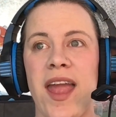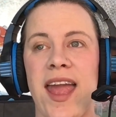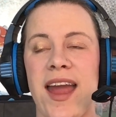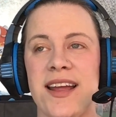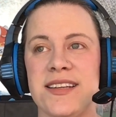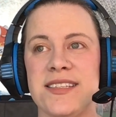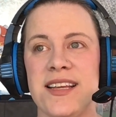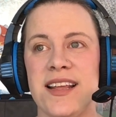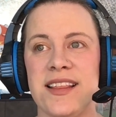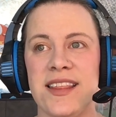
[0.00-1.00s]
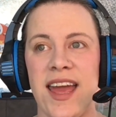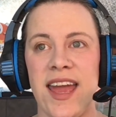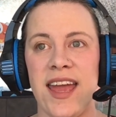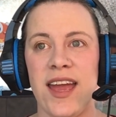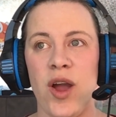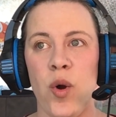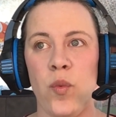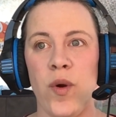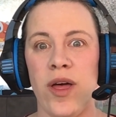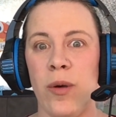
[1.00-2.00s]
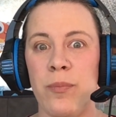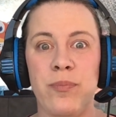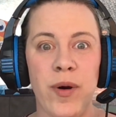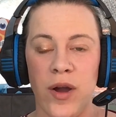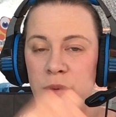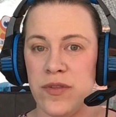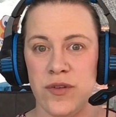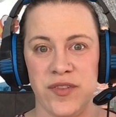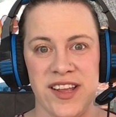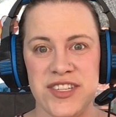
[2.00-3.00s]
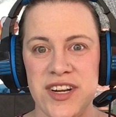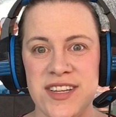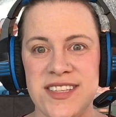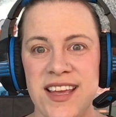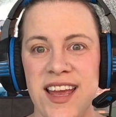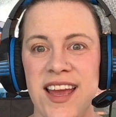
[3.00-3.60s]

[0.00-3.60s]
and they will book with new teachers.